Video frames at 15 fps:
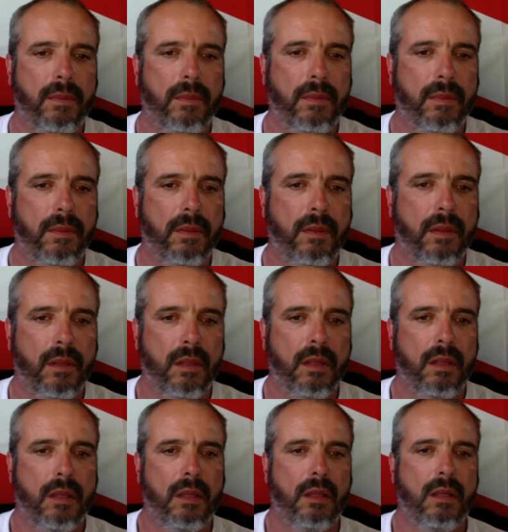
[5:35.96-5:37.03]

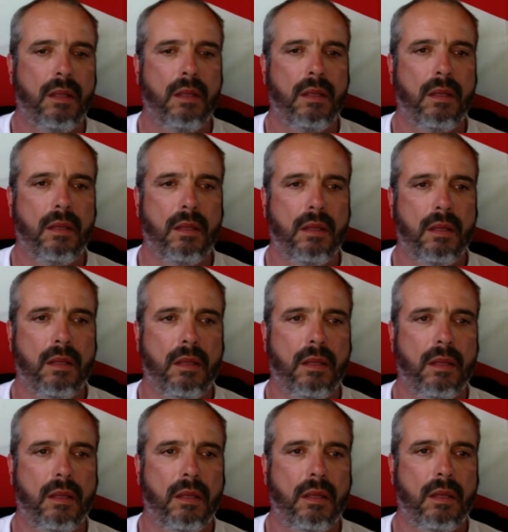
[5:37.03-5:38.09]

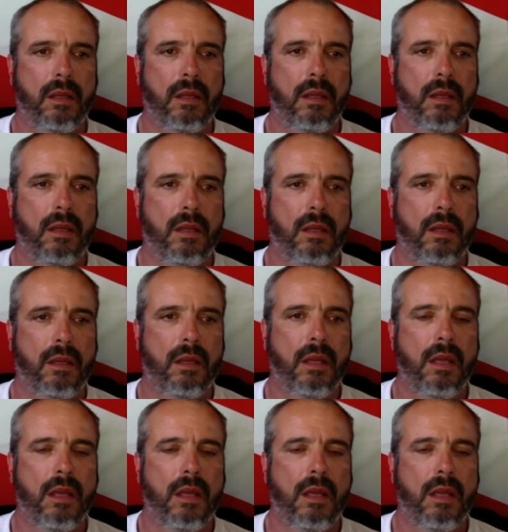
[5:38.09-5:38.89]
(silence)